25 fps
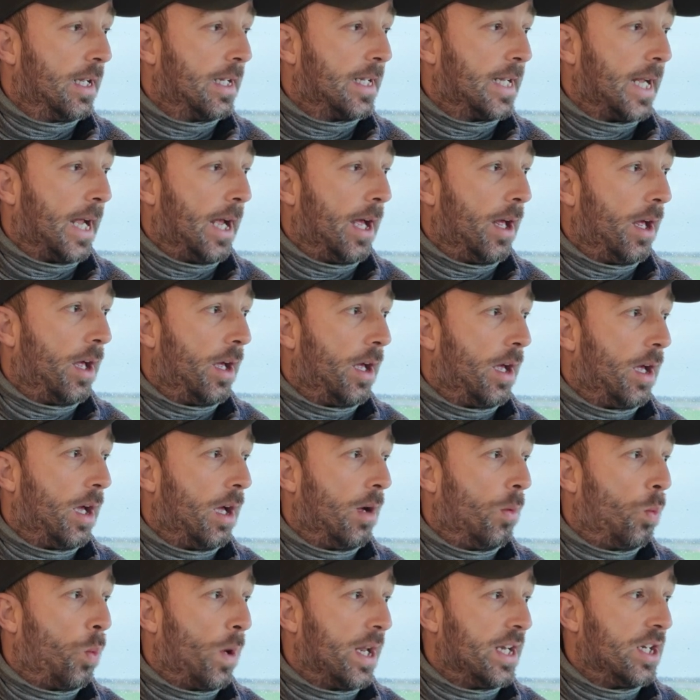get
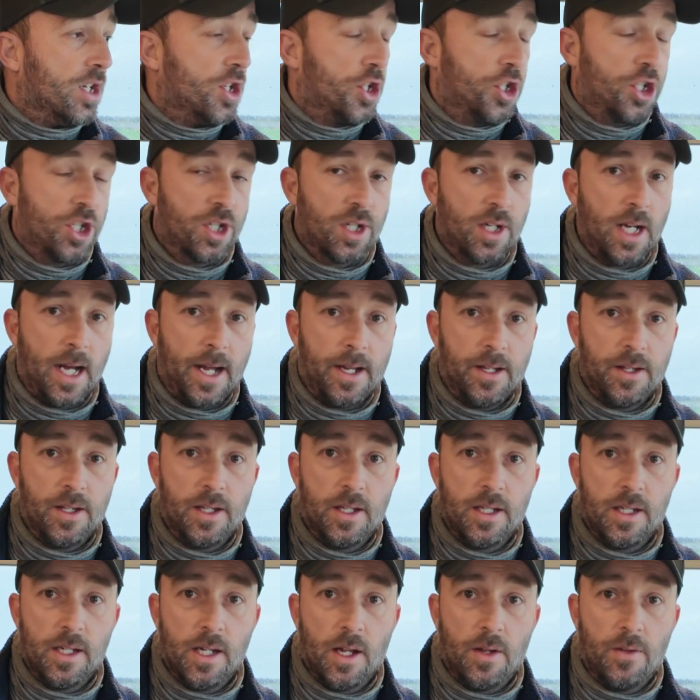a winch
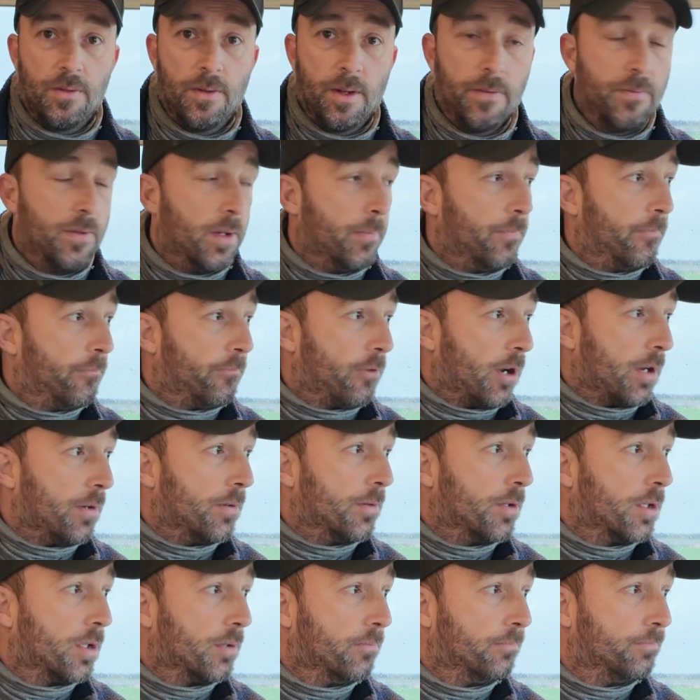and the
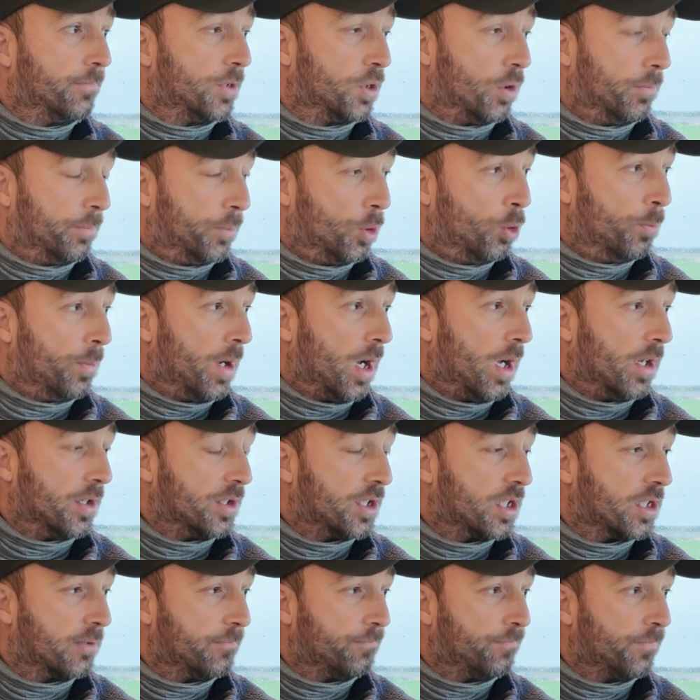front sort of bull
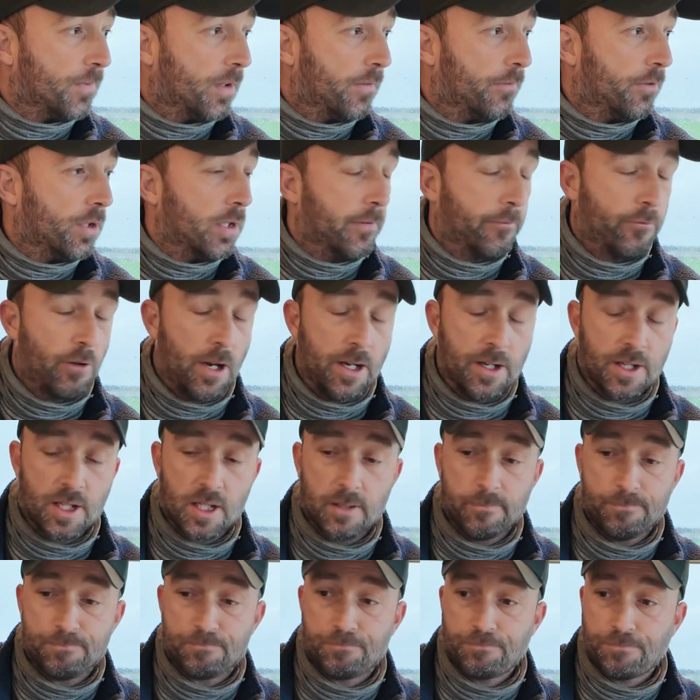bars for the front.